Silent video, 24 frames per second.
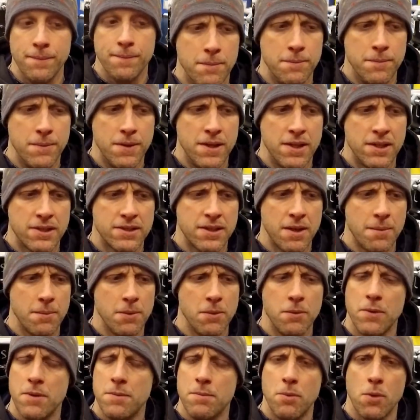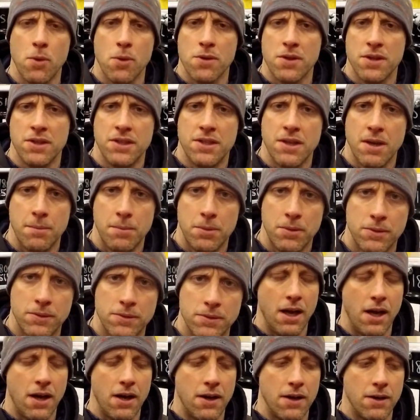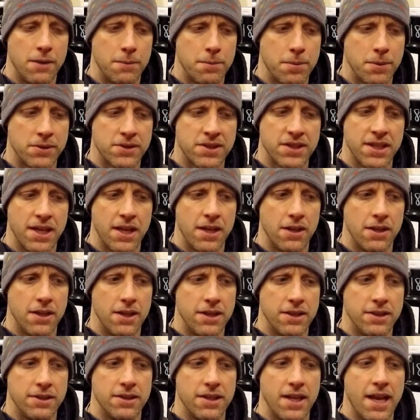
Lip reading: In the summer, we more than double our personnel in